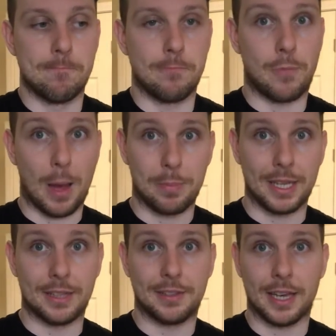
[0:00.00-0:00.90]
That
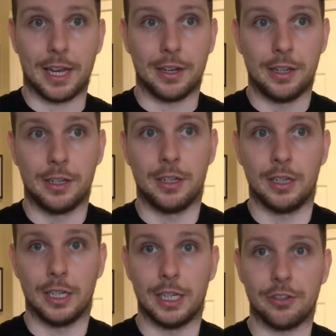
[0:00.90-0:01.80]
being said,
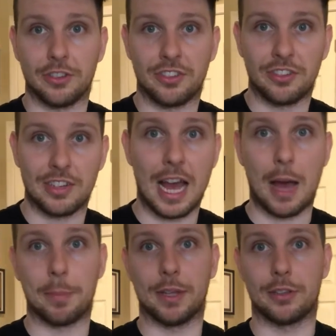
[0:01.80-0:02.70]
it's a
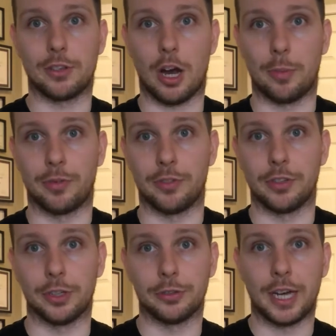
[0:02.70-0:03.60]
snap at the top every
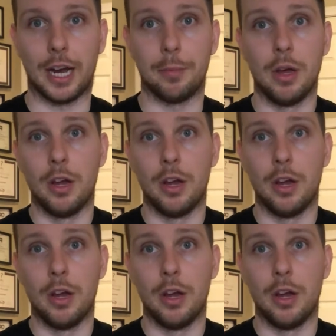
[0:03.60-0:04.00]
single time.